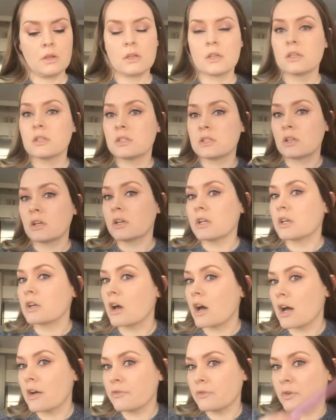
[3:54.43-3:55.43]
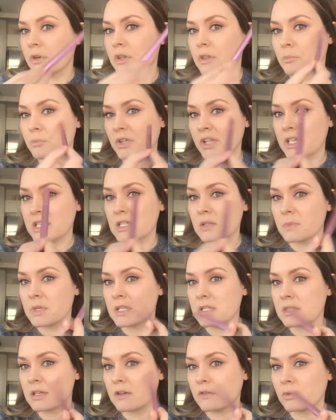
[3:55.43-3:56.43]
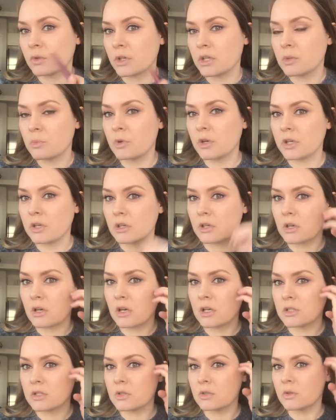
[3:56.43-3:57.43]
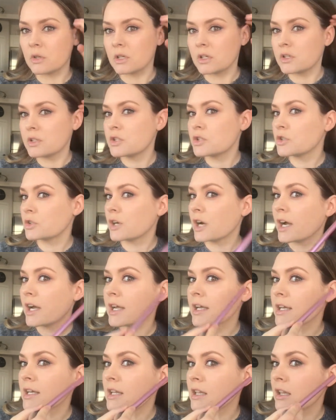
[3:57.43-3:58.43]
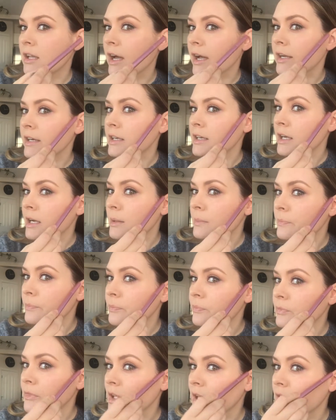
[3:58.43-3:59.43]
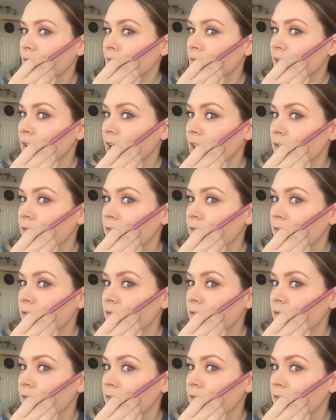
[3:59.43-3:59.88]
Starting off with placement of where you put your contour. Try and line it up kind of